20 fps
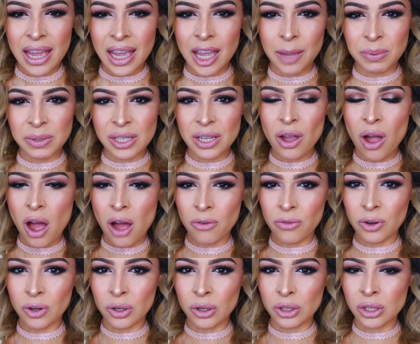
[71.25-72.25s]
Ipsy
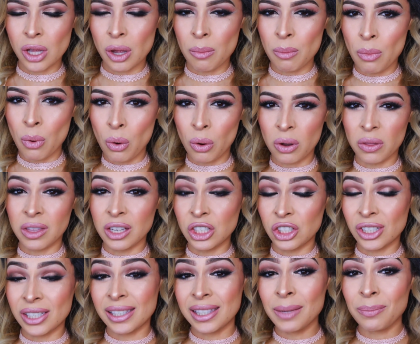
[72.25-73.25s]
offers more than
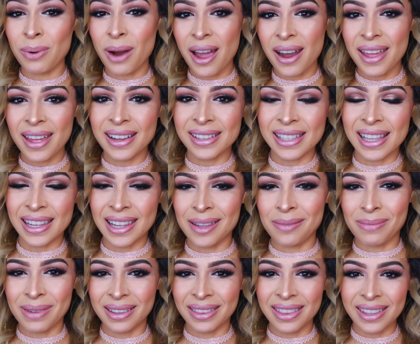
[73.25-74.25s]
just lip products, and
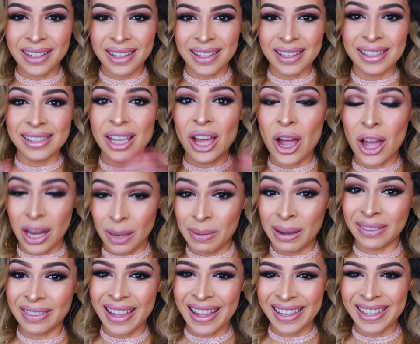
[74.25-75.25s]
Lip Monthly is all
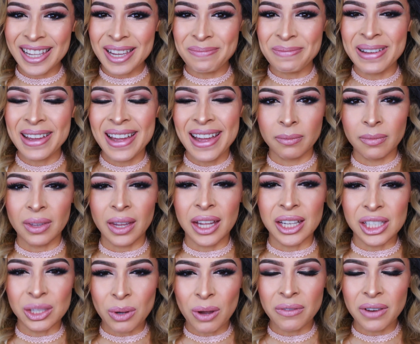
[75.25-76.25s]
about that lip.
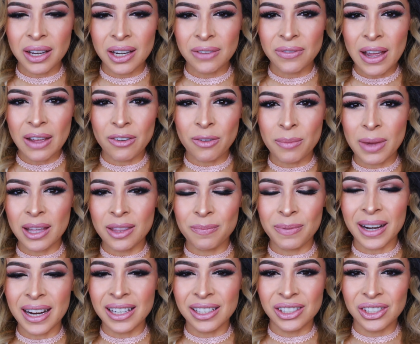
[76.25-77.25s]
It's $12.95 a month,
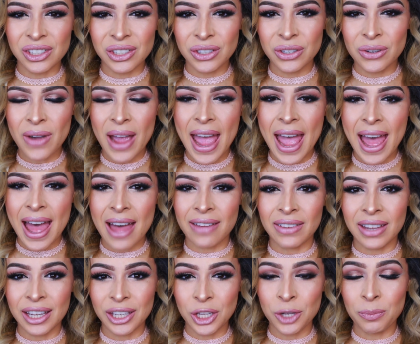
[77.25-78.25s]
but I do have
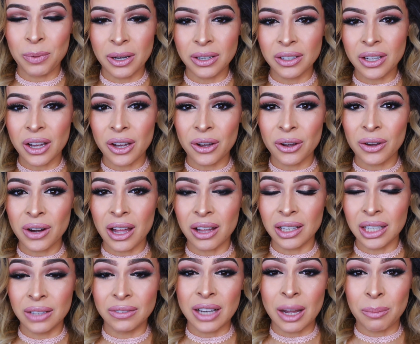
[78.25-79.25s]
a coupon code I'll
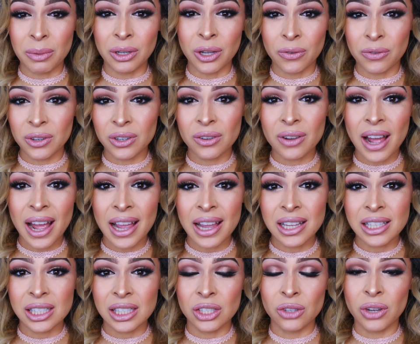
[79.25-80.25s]
leave down below for you
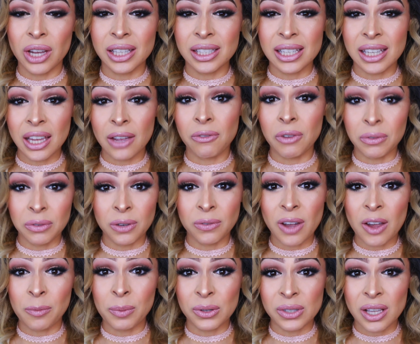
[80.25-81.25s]
guys, so you guys can get
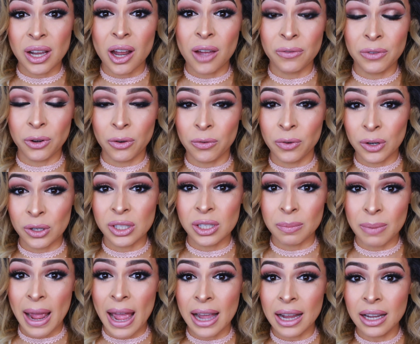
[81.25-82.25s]
55% off your first
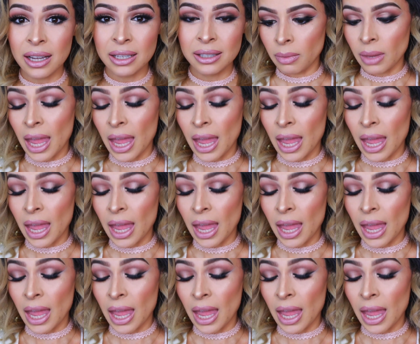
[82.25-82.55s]
bag.